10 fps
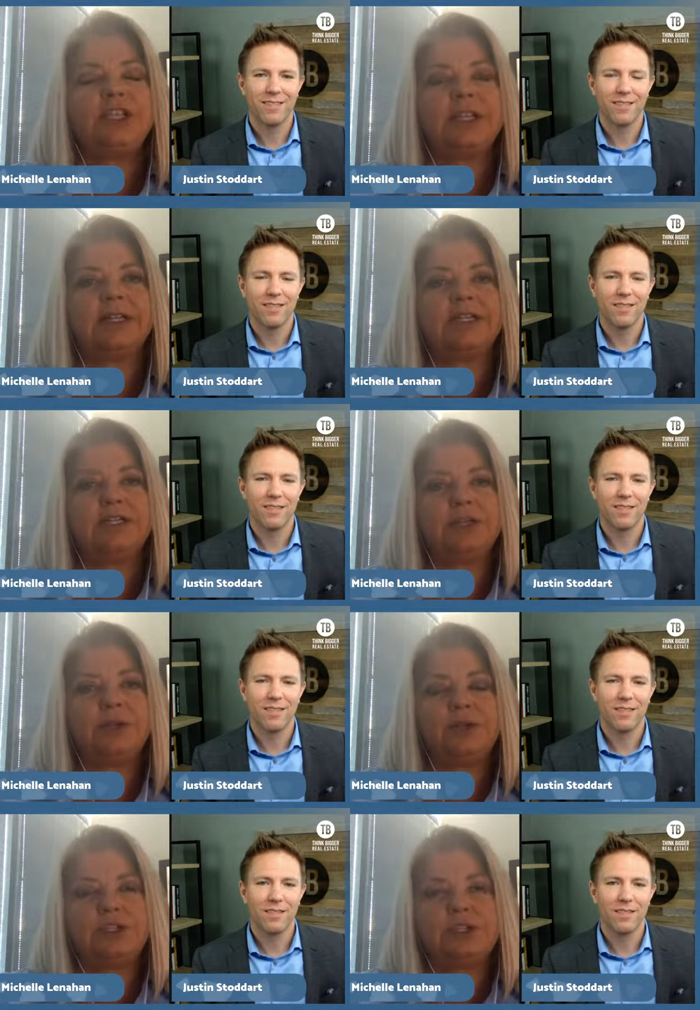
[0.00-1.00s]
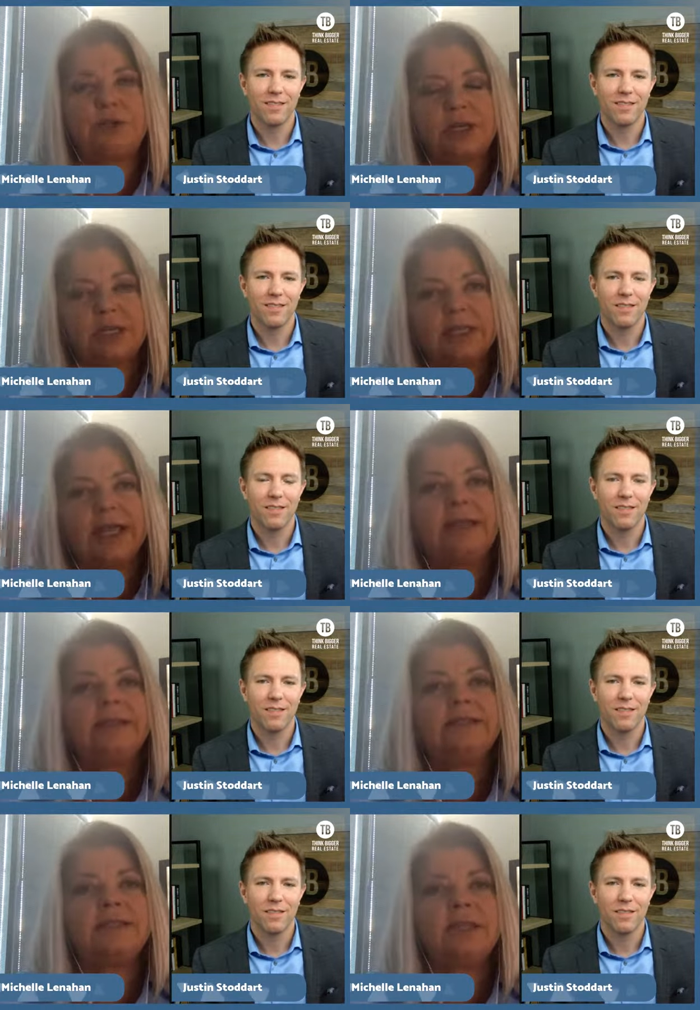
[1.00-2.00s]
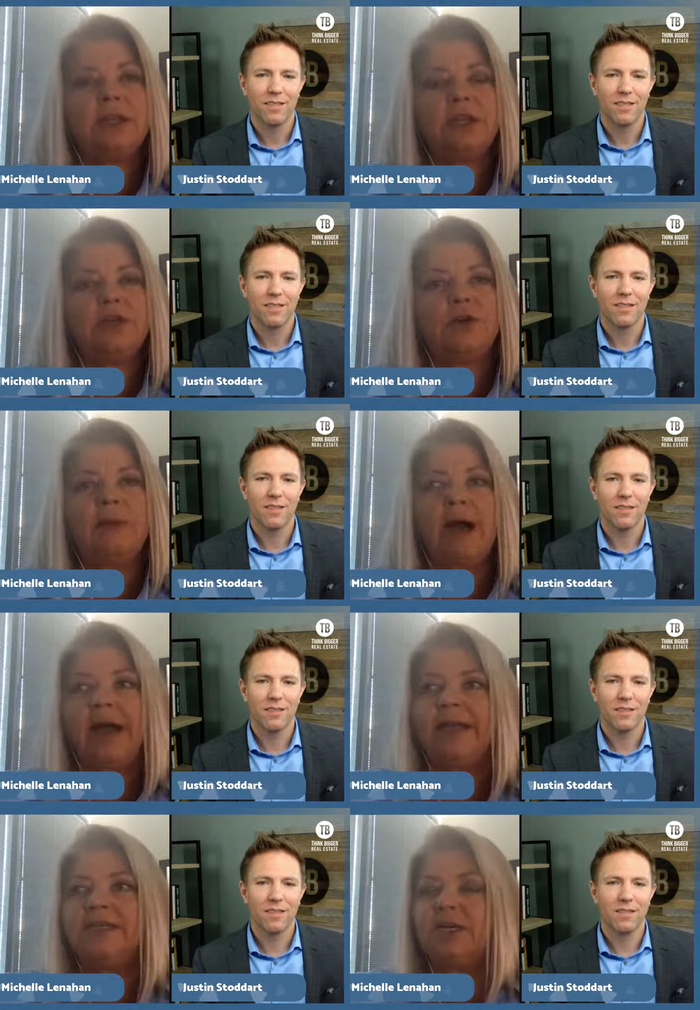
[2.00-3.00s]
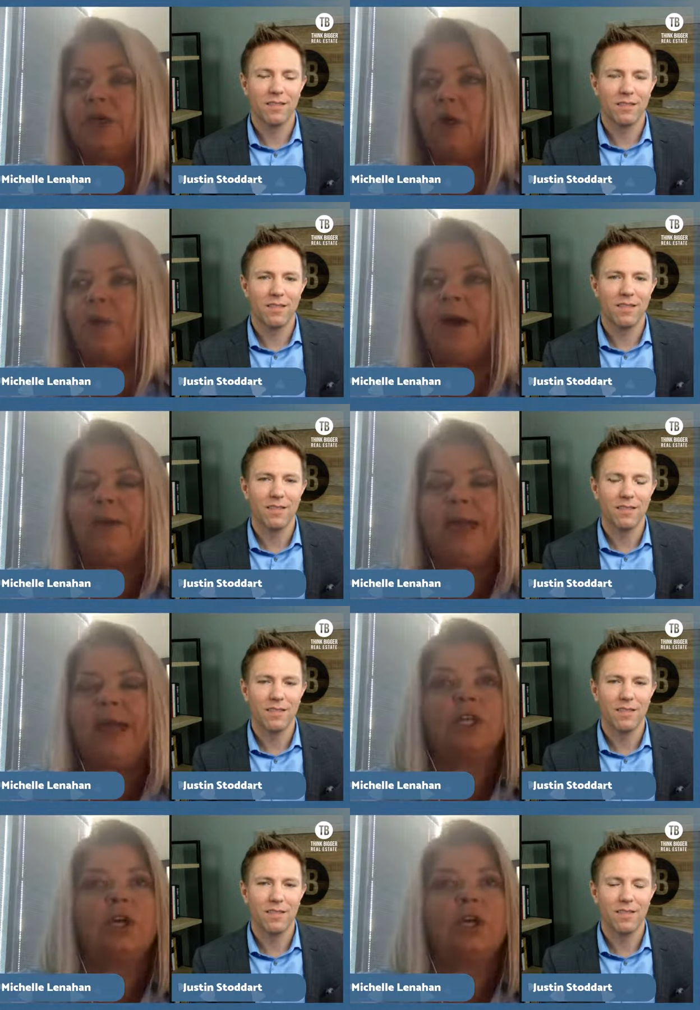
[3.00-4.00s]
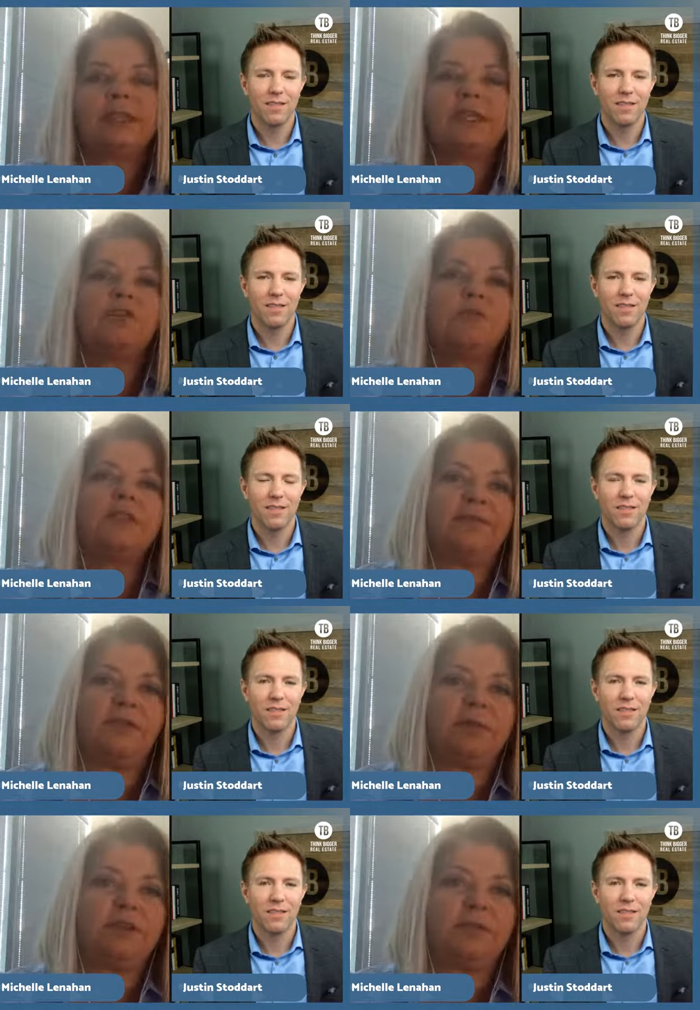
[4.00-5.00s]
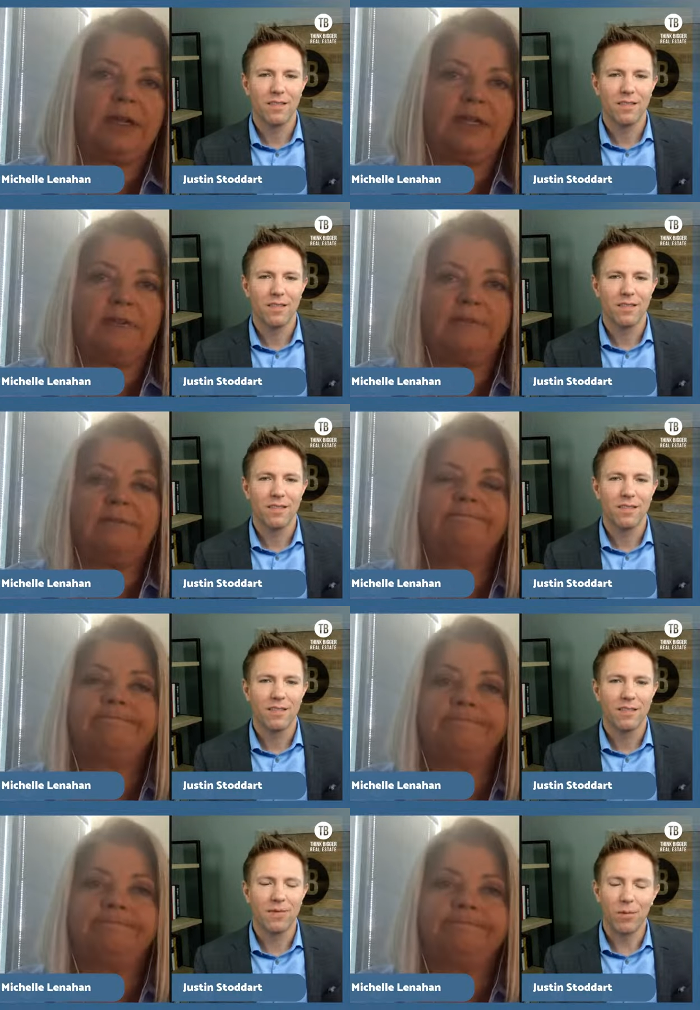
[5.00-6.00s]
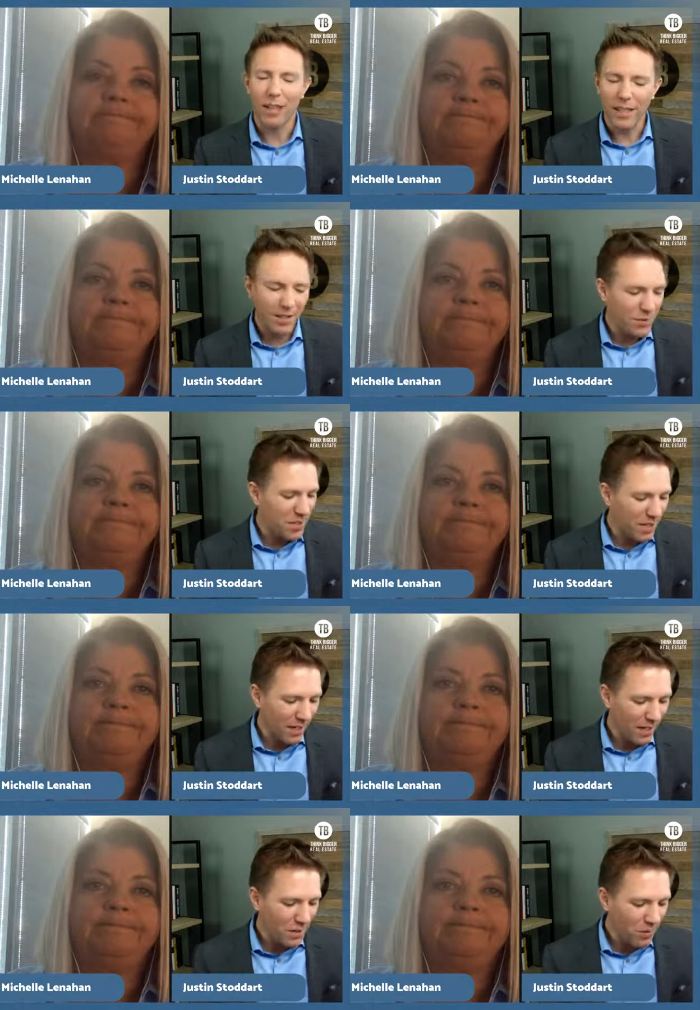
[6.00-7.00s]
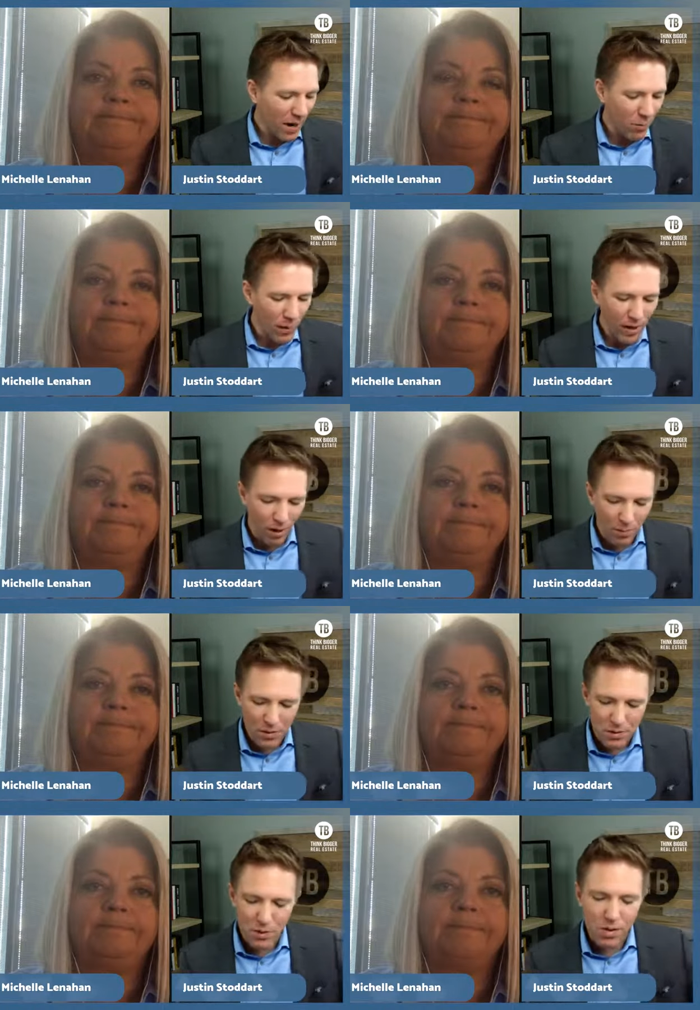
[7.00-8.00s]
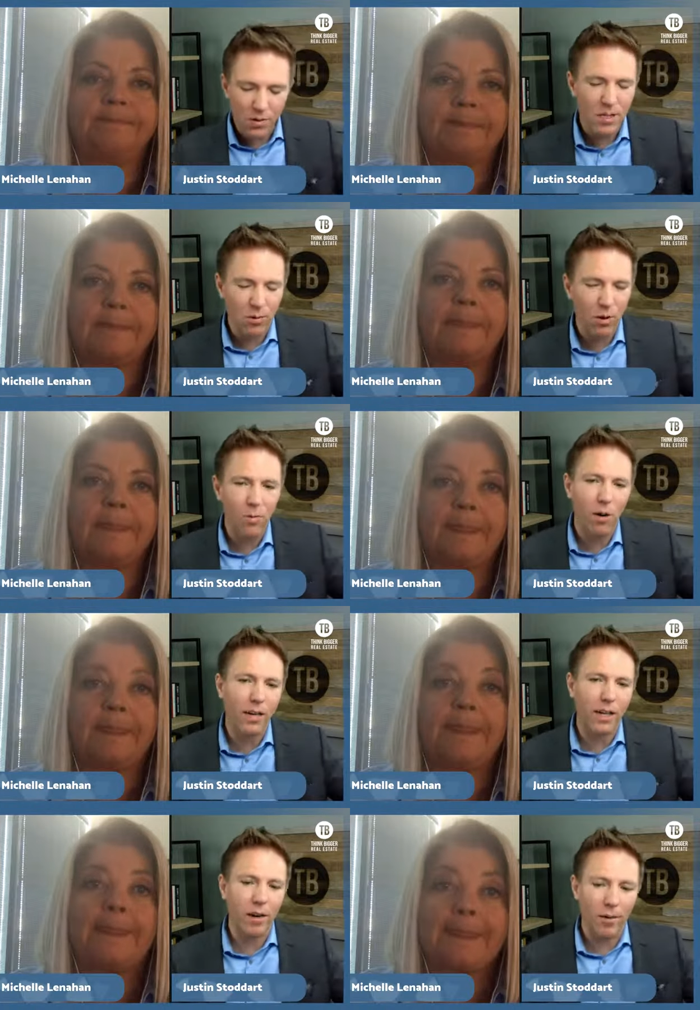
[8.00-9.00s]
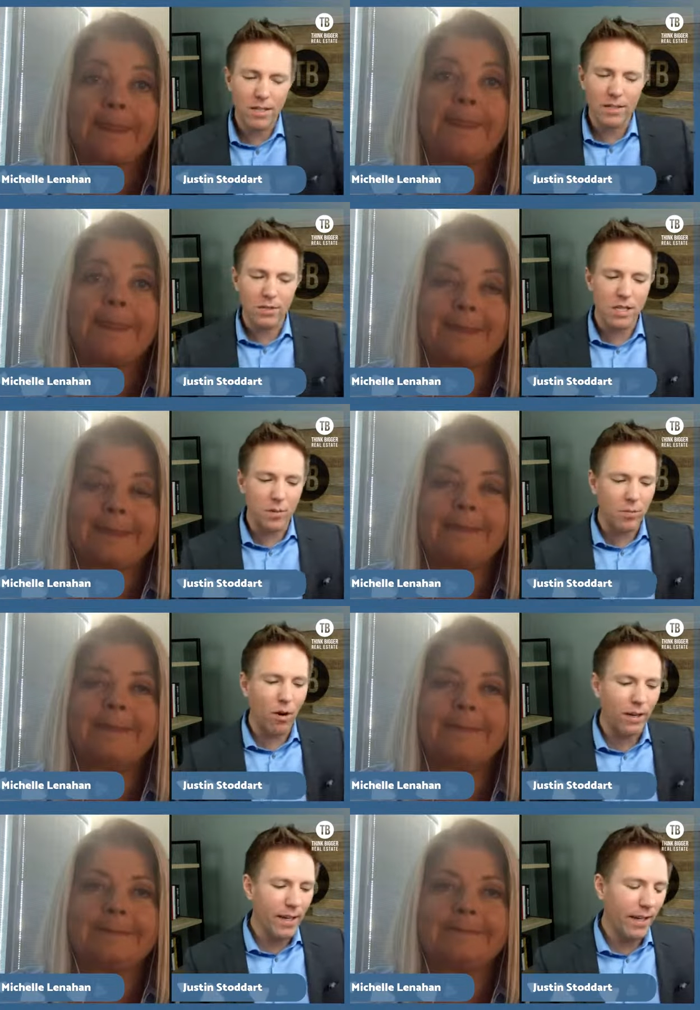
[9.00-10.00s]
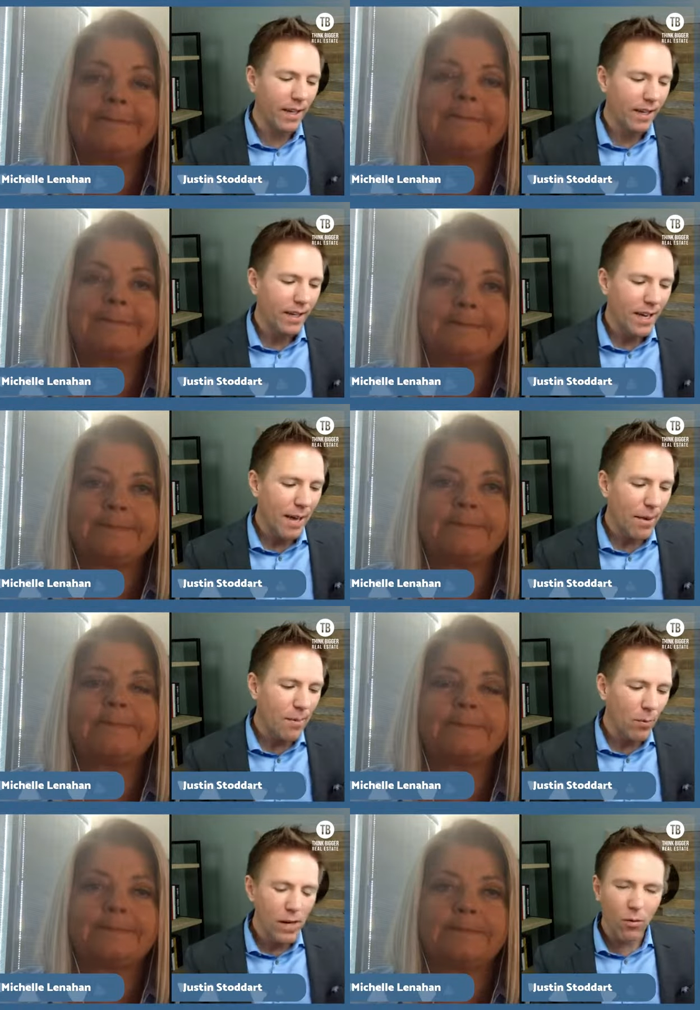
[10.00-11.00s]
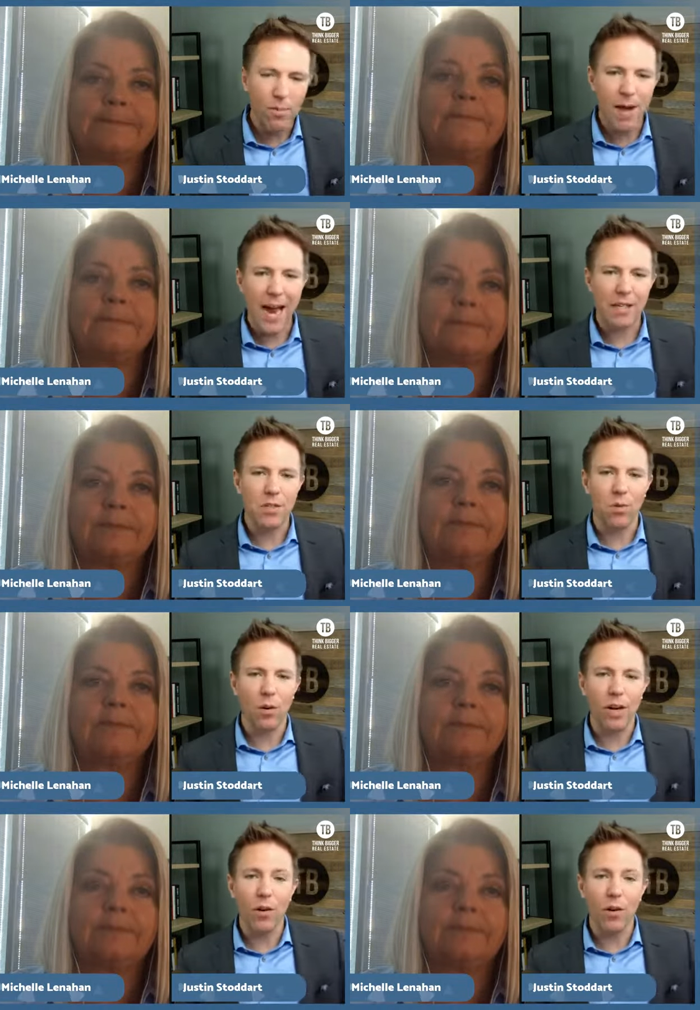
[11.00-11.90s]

Speaker 1: a chance to to cleanse your mind, go out and look at things from a different perspective.
Speaker 2: Really interesting, because you're right. We are almost too close to our own market, right? We see someone's marketing and maybe we know the backstory,